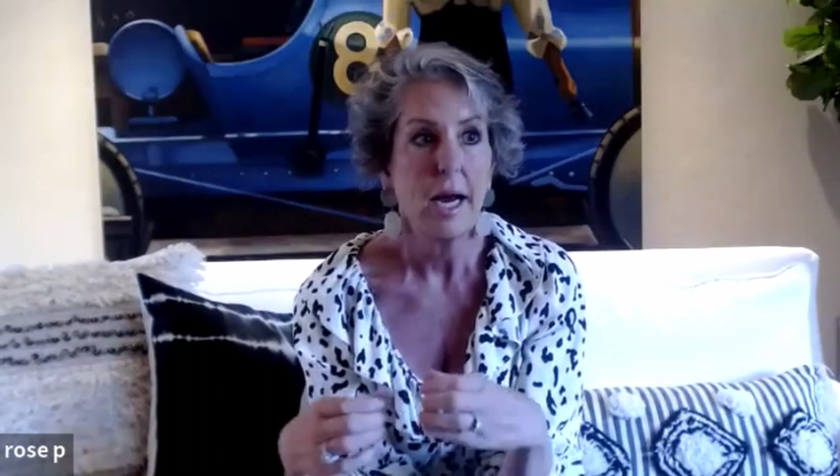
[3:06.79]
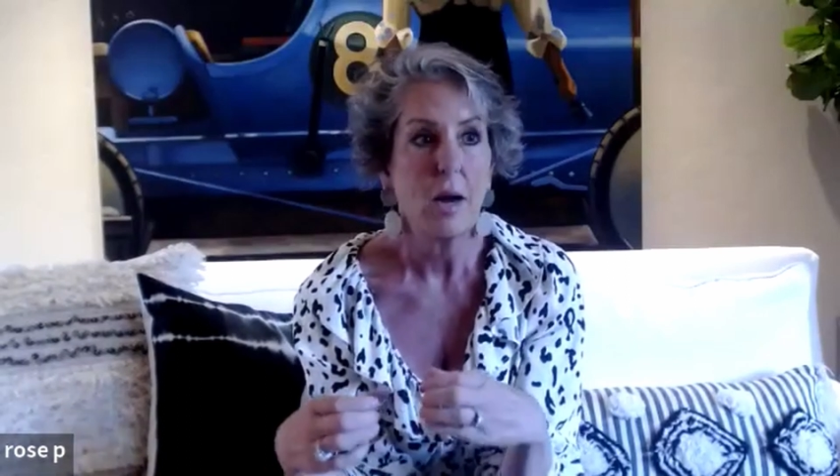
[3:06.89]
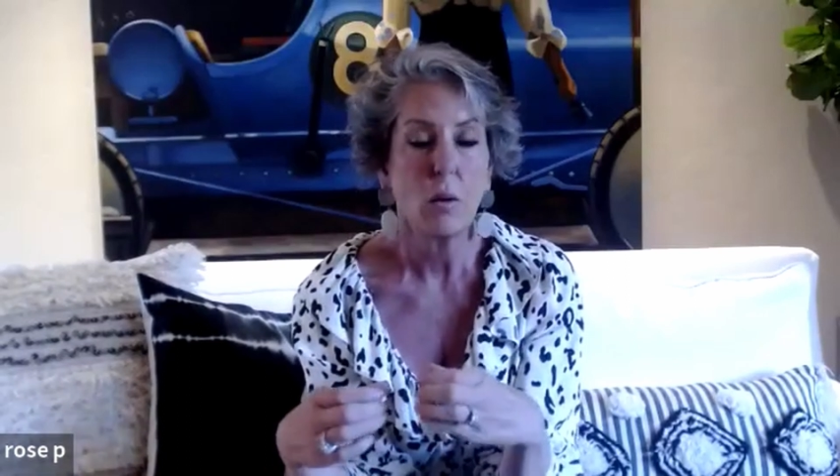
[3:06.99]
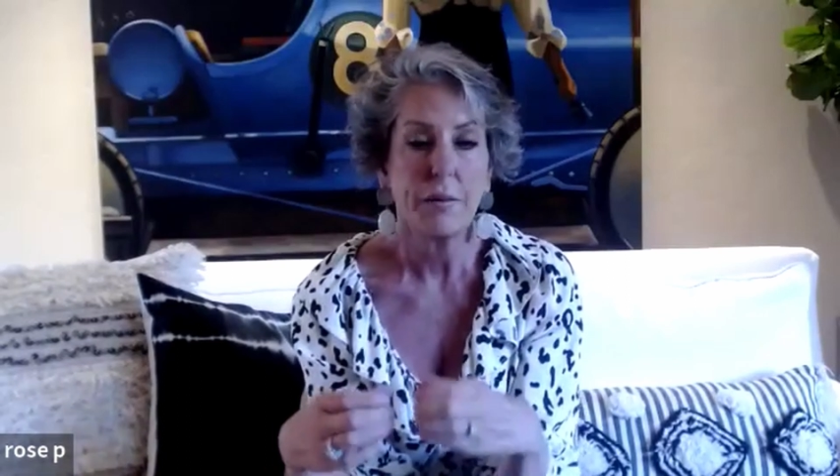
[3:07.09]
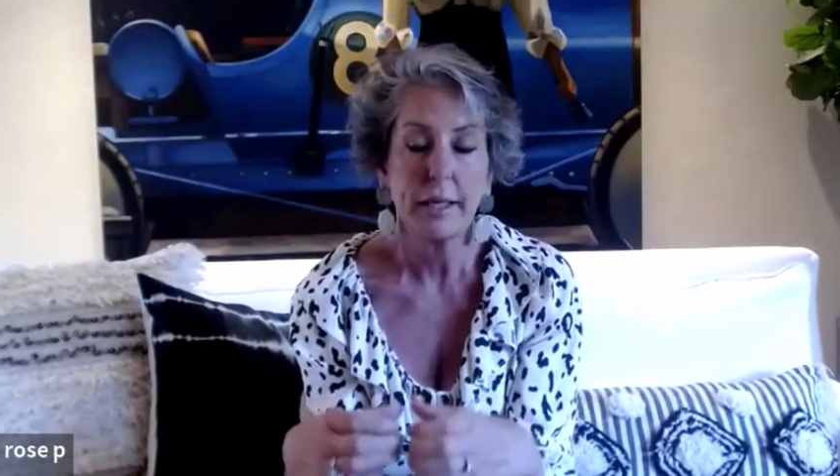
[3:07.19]

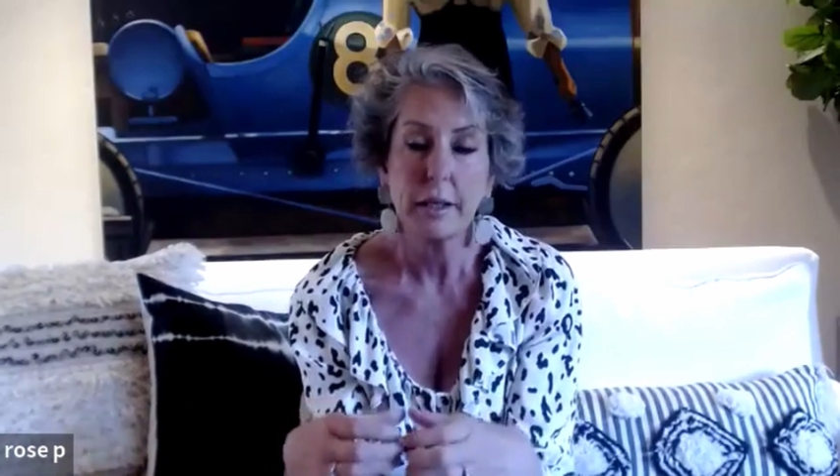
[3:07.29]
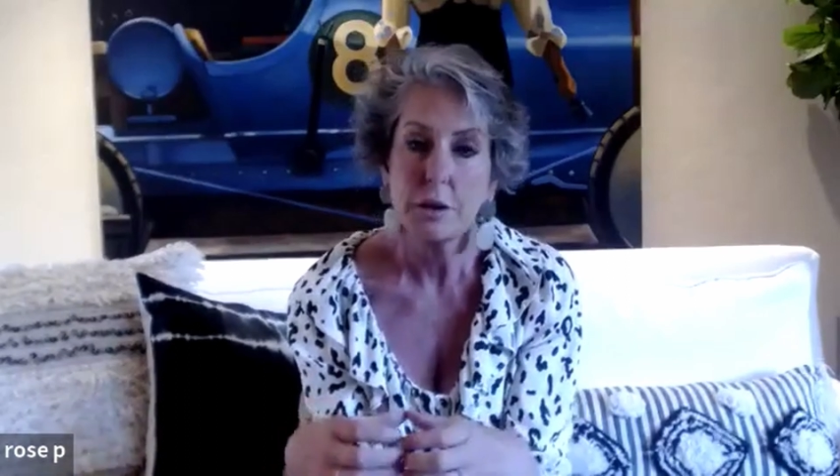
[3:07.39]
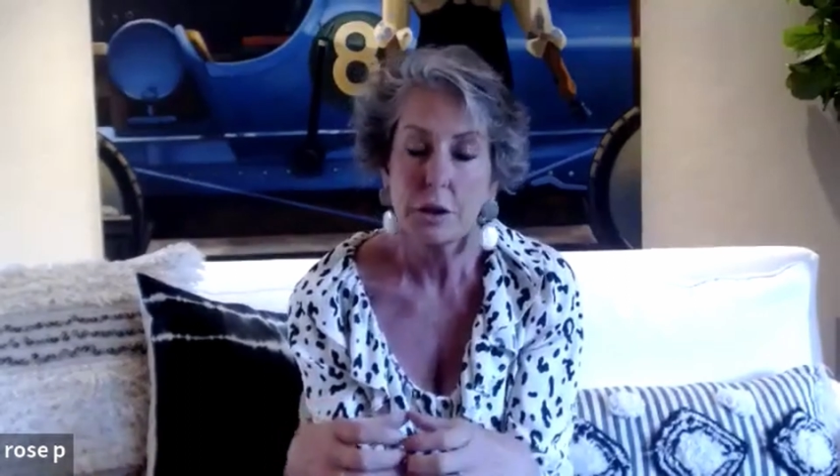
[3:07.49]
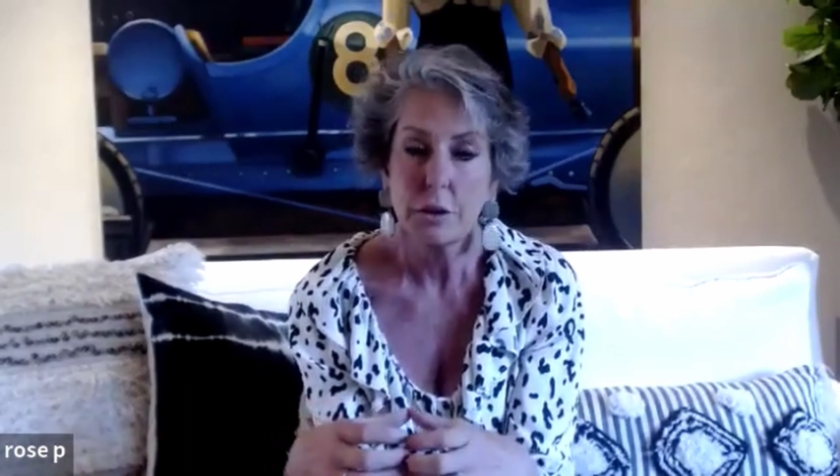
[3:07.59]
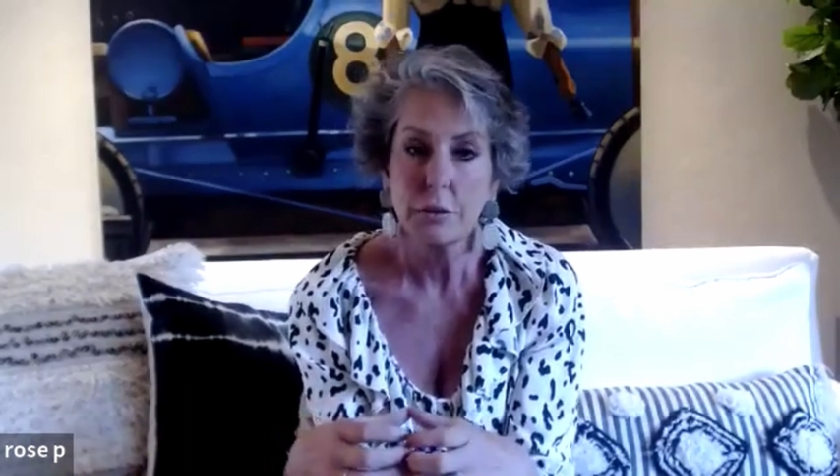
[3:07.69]
and what they can
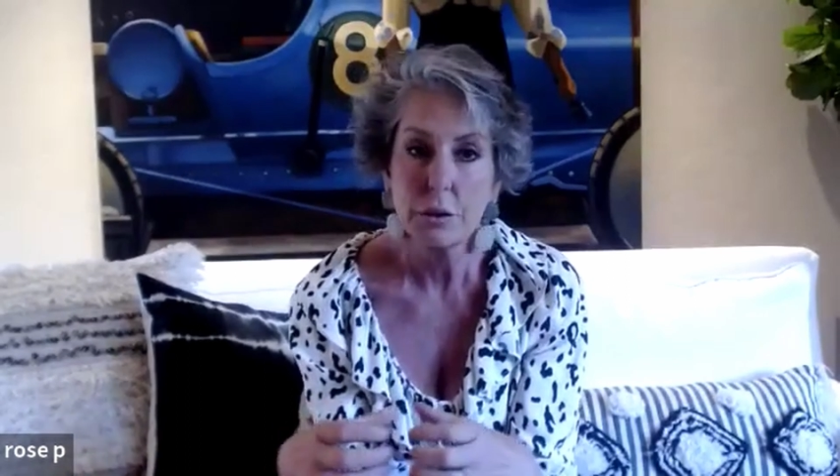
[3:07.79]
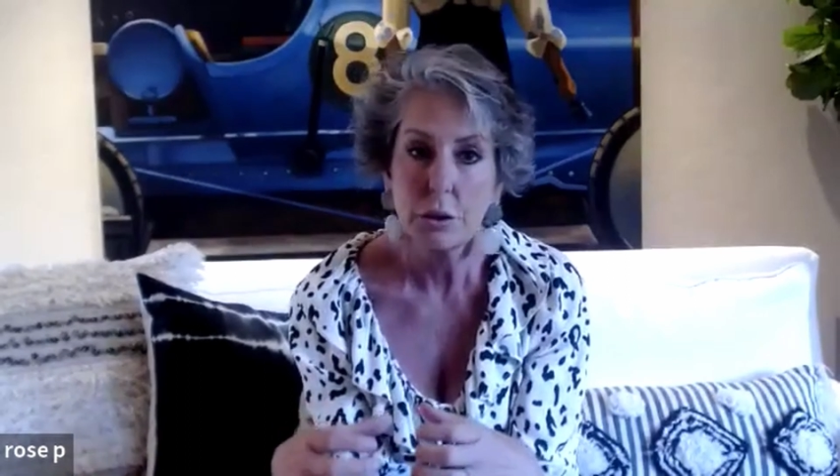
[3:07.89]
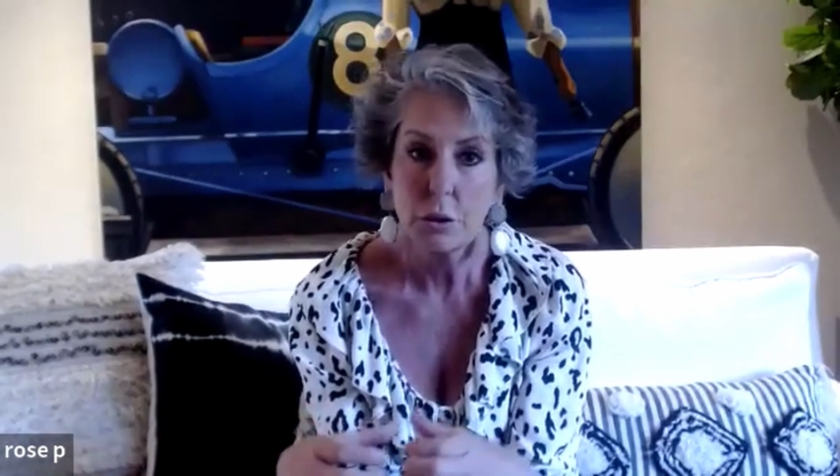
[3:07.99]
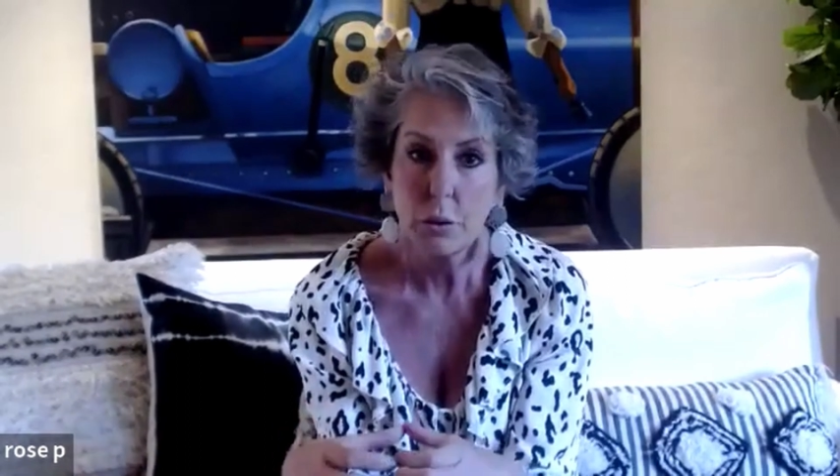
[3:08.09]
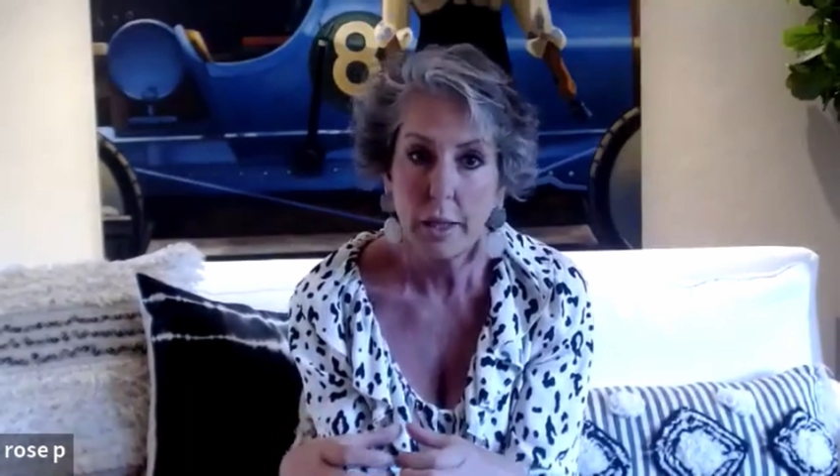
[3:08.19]
do to